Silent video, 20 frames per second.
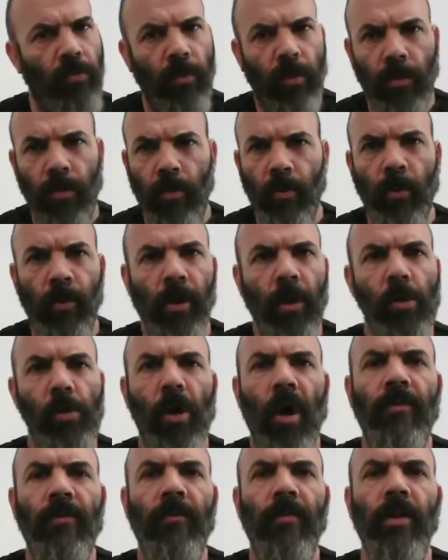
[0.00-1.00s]
threw things
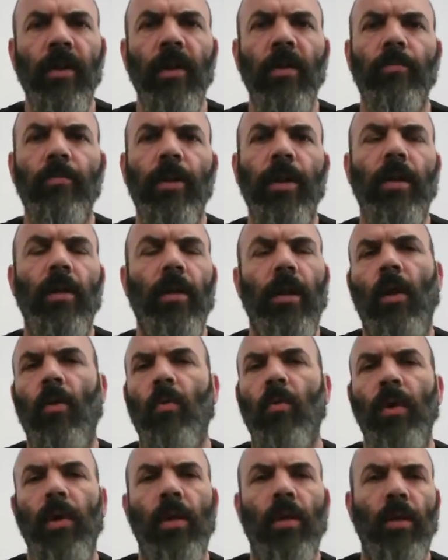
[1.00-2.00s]
off a little bit. Now
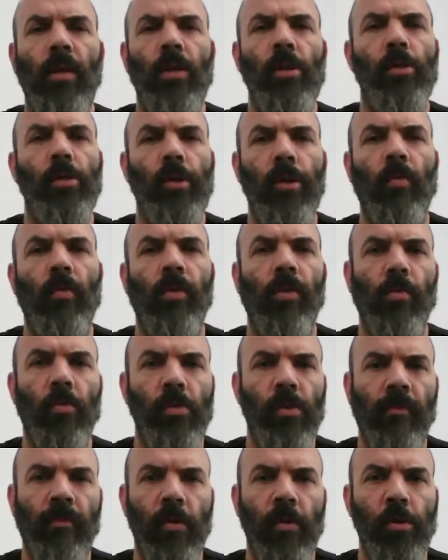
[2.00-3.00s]
we can at least see what those
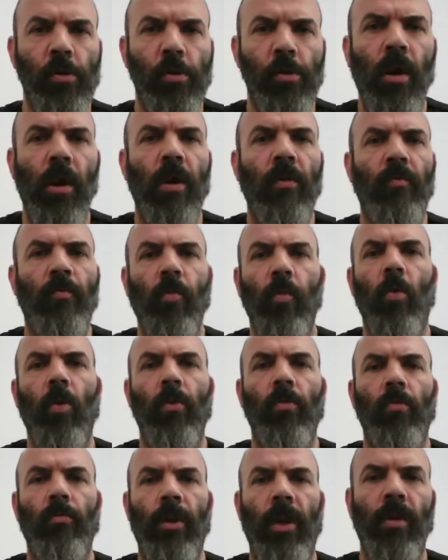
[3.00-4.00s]
differences are, and if we
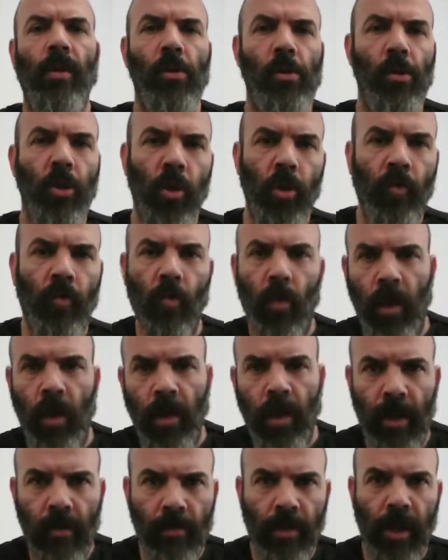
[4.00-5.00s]
won't make a decision if we want to
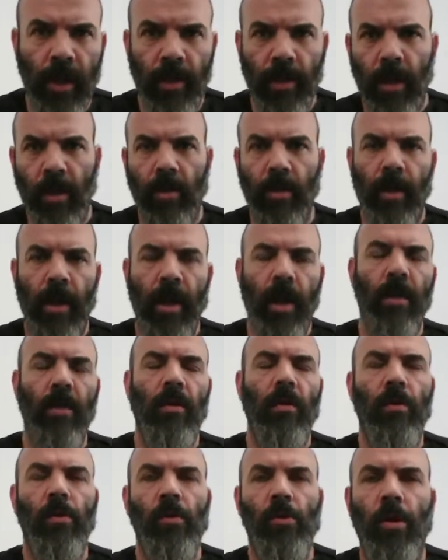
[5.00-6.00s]
keep that
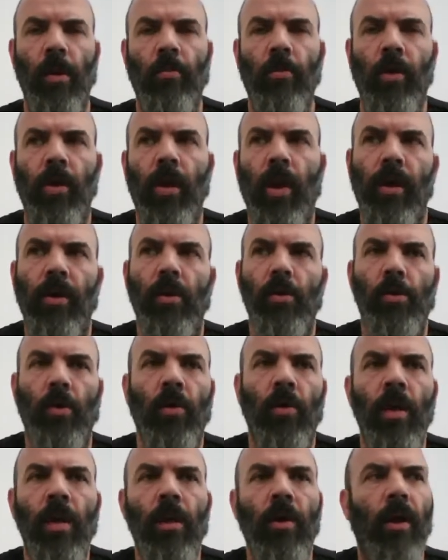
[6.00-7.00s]
sub or not. So, all
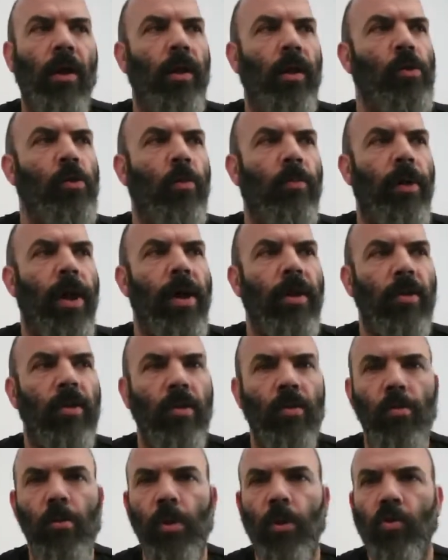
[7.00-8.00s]
right, let's go back
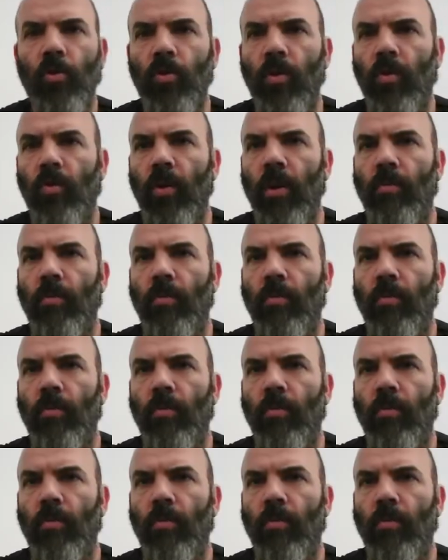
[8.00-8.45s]
to Sequence Generator